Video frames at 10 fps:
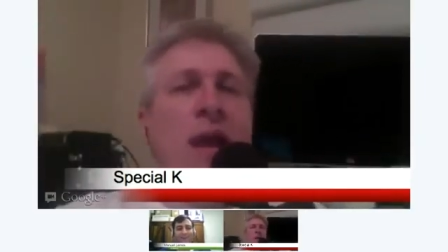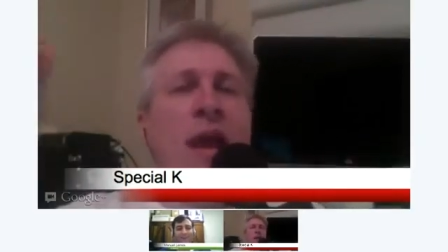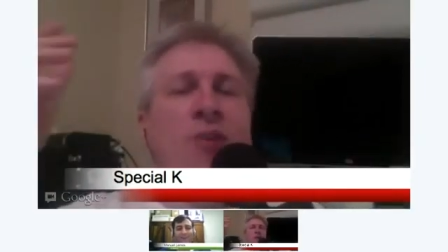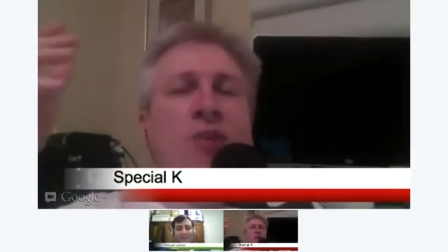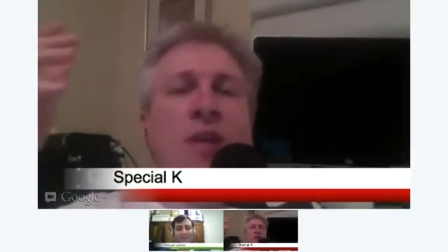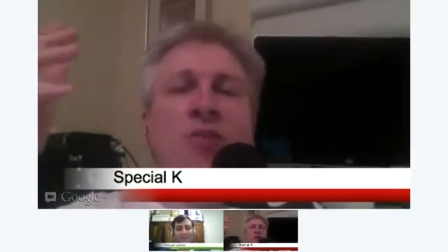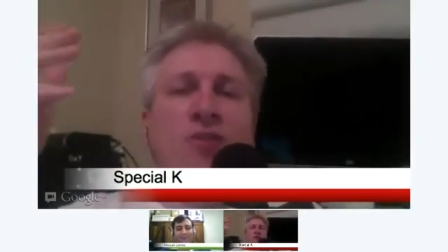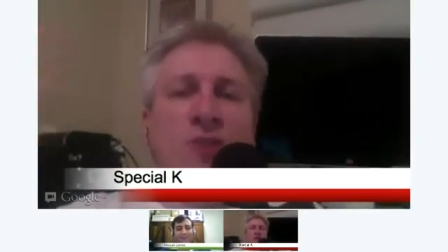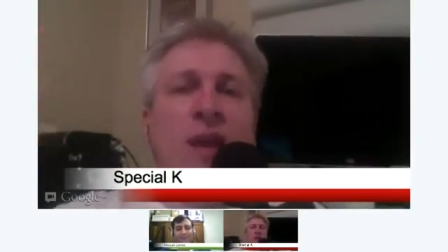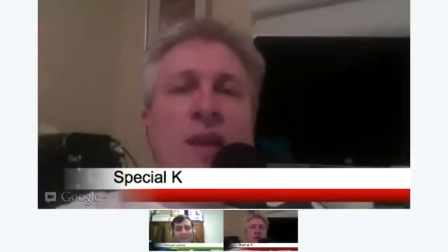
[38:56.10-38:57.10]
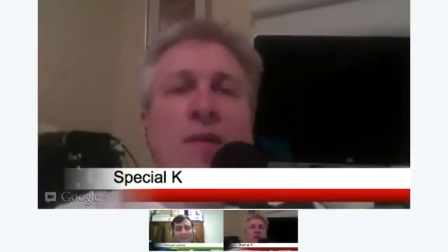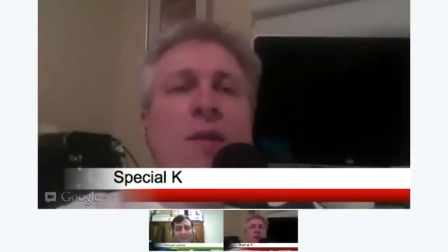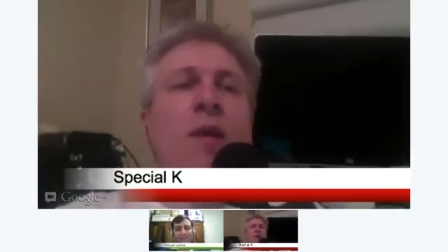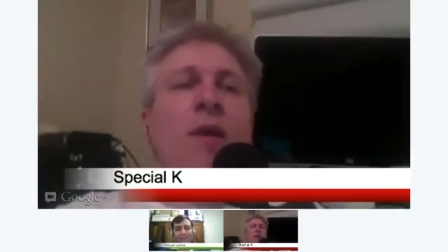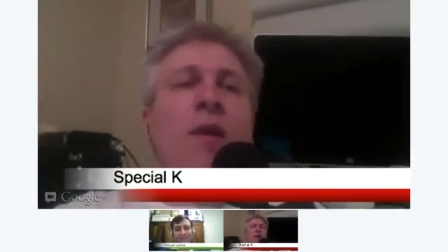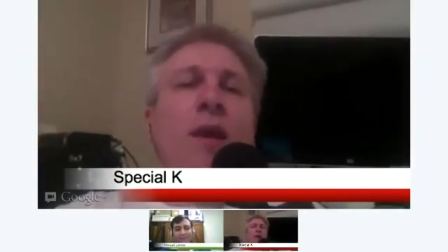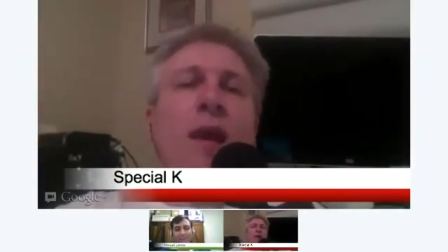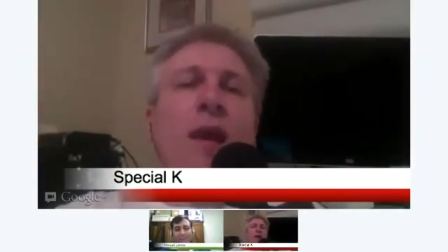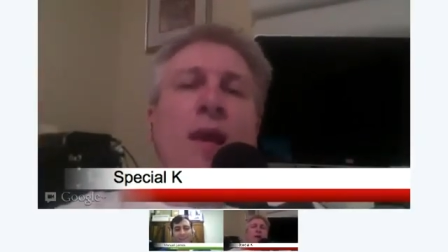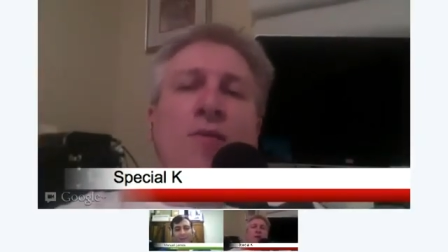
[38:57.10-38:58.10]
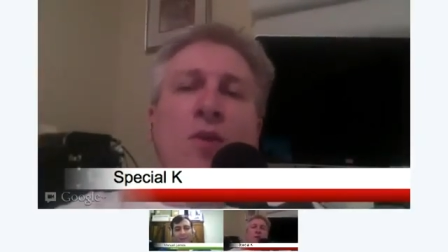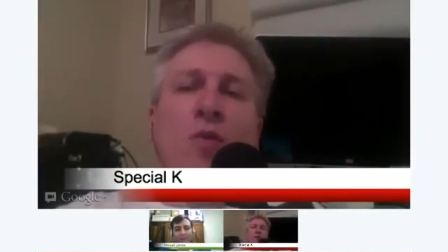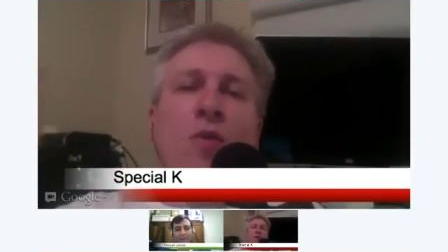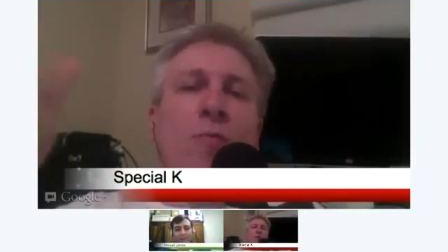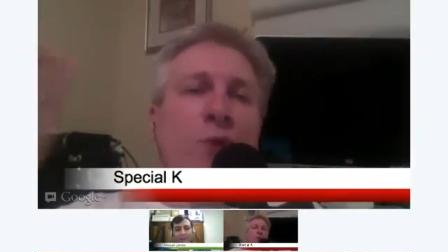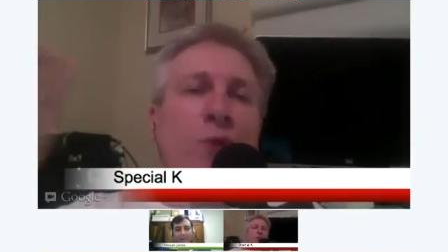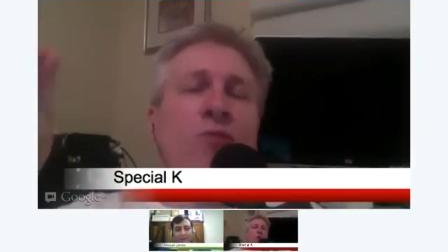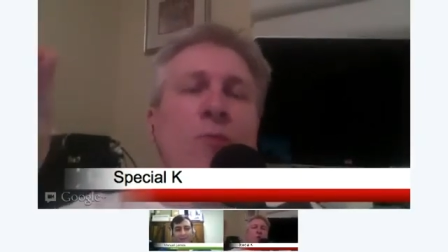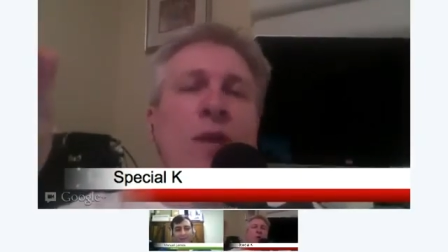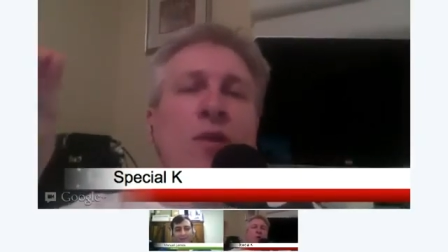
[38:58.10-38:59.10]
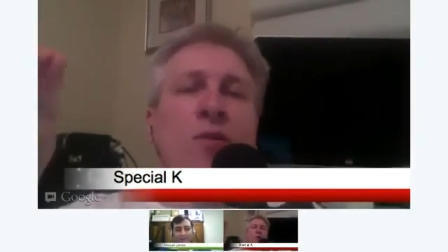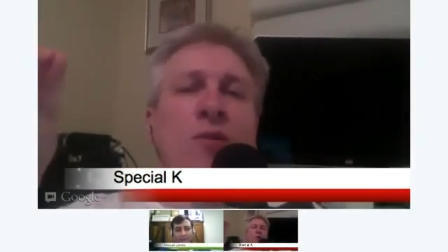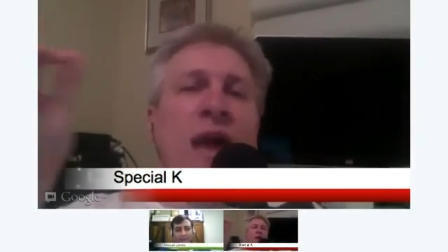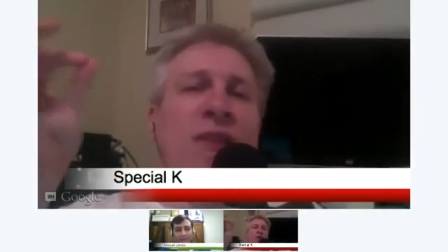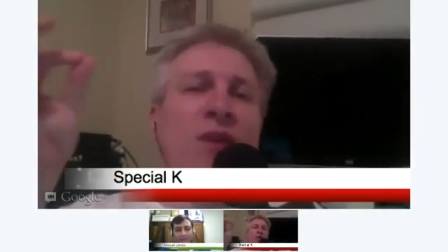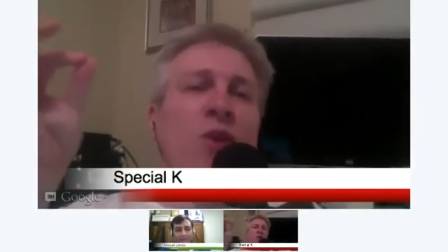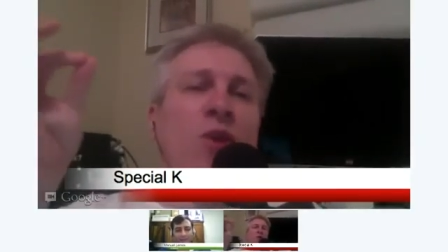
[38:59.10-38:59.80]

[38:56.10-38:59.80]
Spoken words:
It's insane. Yeah. So browser makers, I think you've